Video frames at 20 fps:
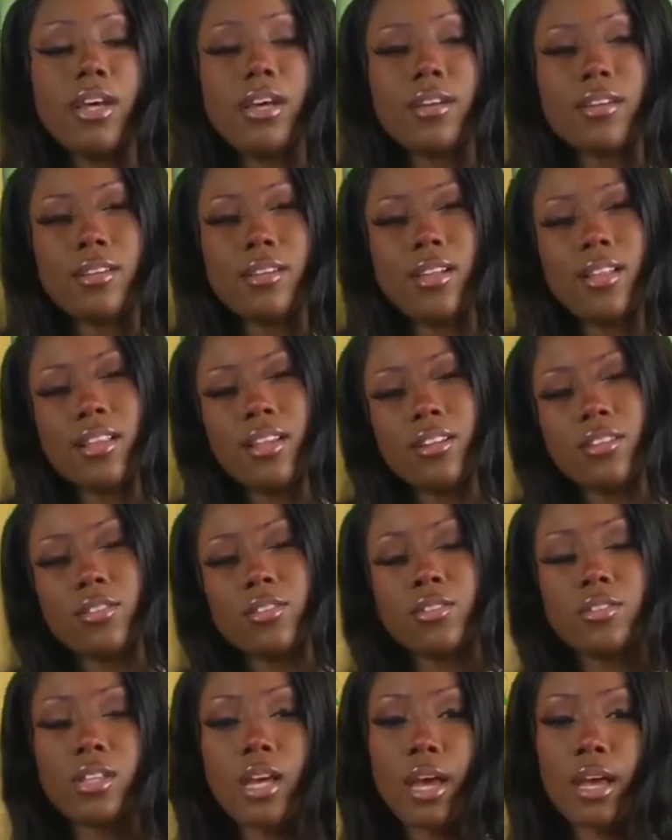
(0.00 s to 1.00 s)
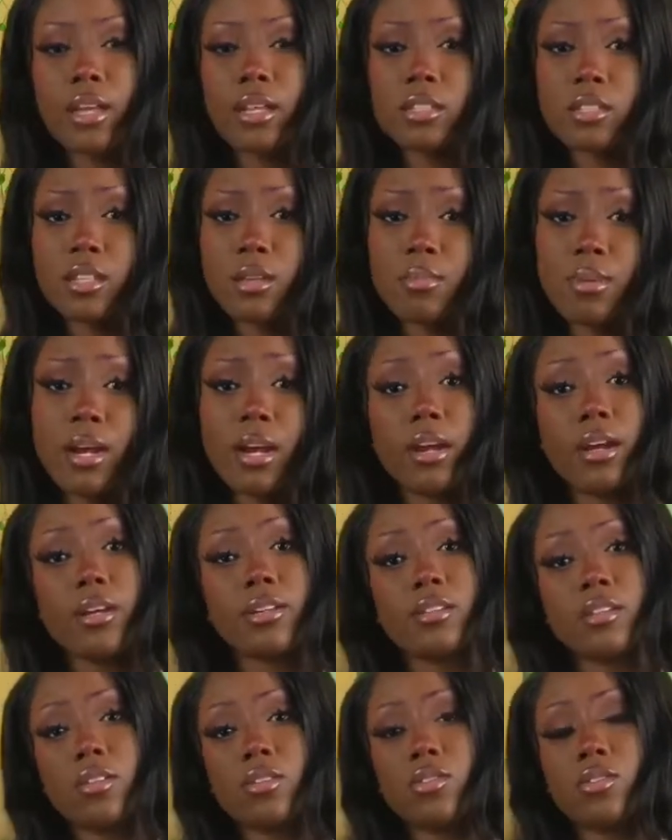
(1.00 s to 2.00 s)
a little too tight in some areas, a
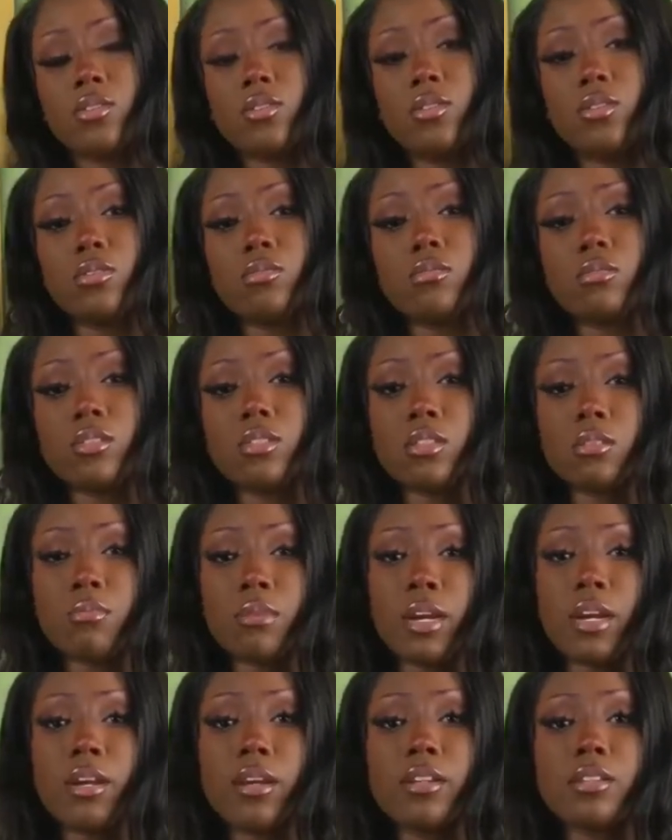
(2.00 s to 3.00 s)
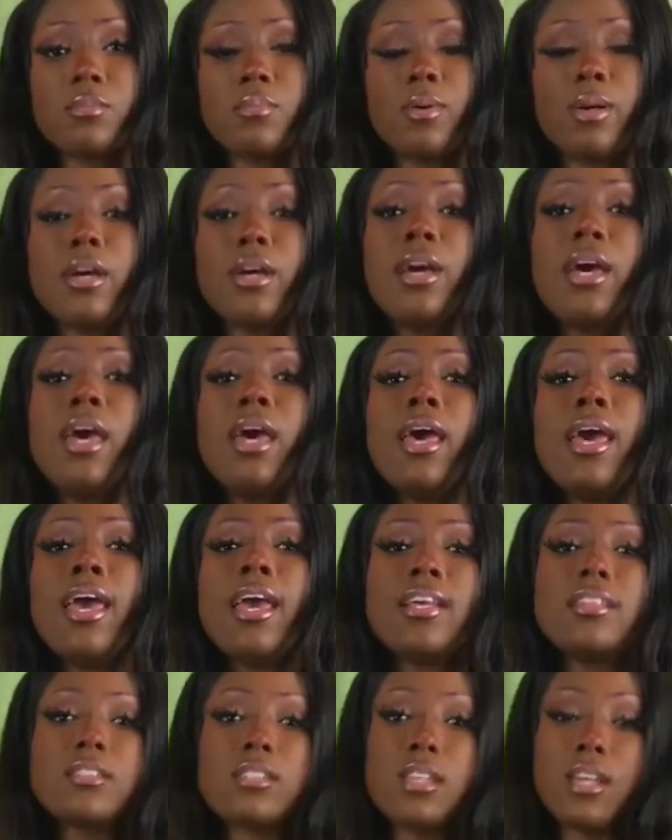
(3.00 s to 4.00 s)
little too loose in some areas, but it's
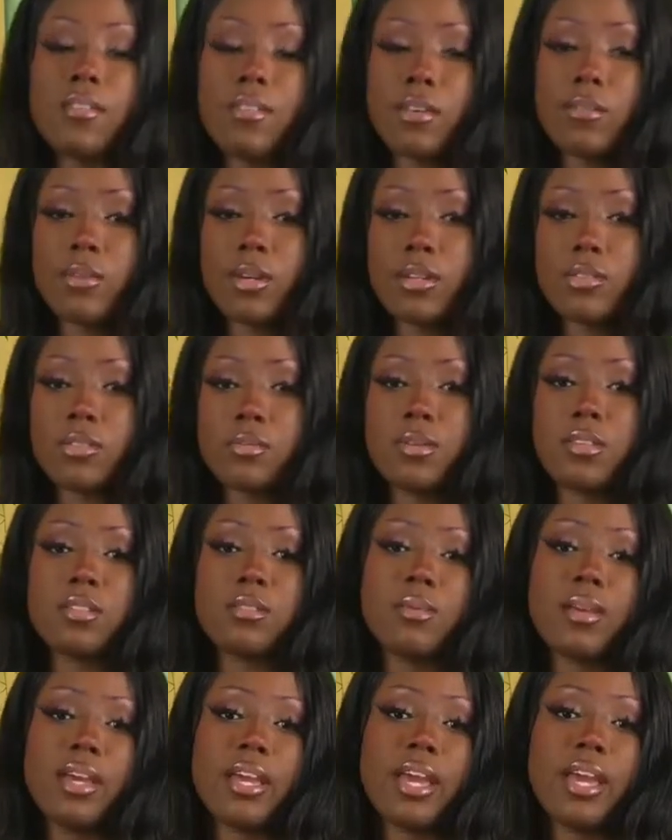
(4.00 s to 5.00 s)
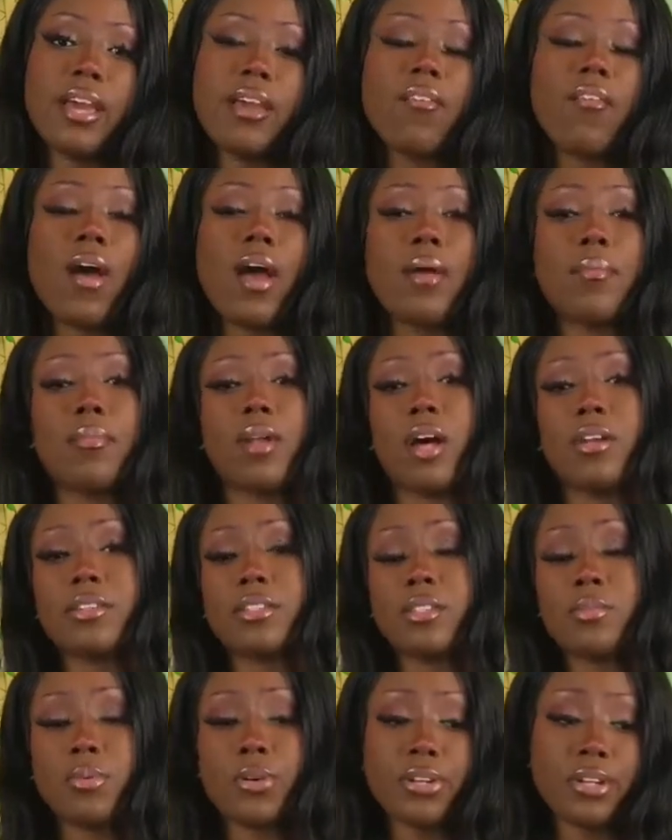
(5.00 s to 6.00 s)
giving what it was supposed to be gave. I'm not
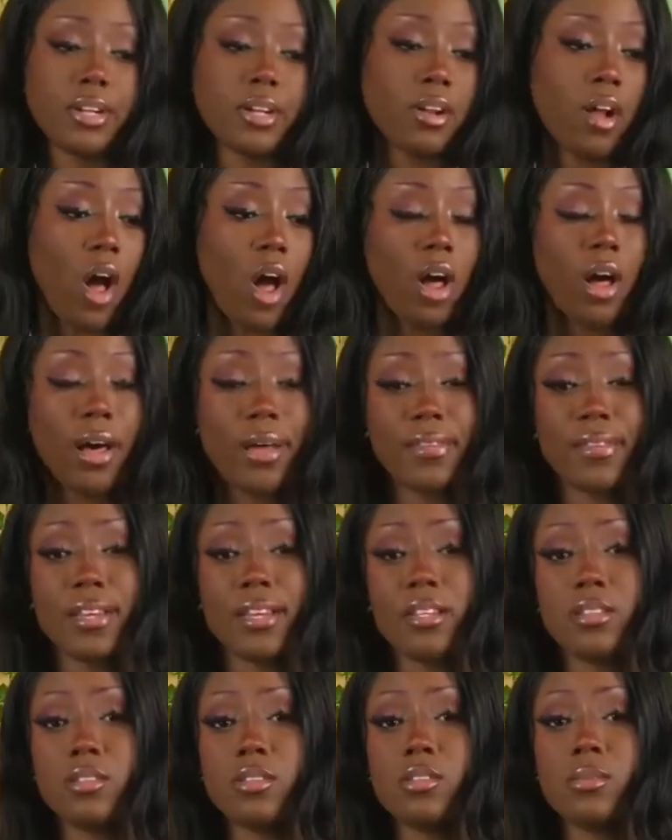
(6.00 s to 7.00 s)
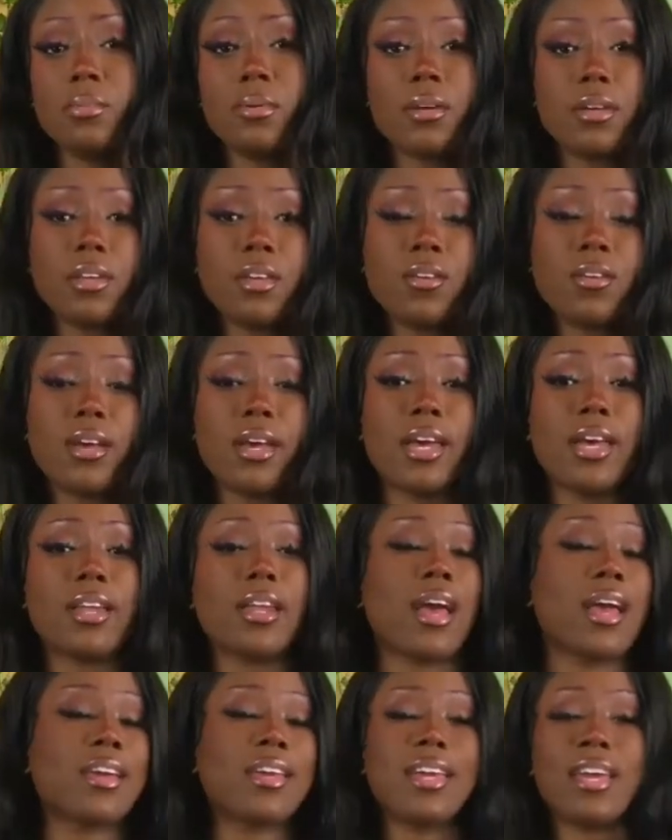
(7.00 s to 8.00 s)
disappointed at all. I think it's super cute and I
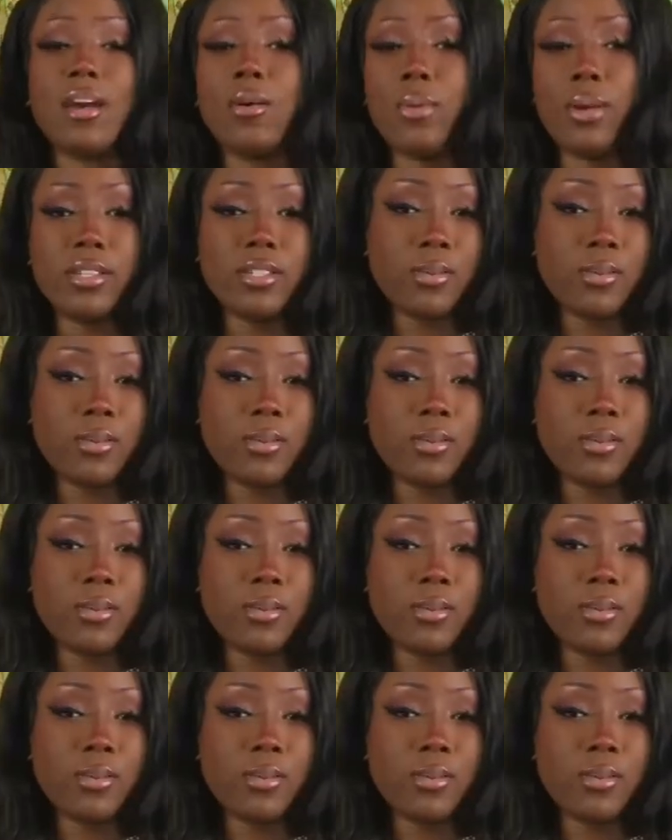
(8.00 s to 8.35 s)
can't wait to wear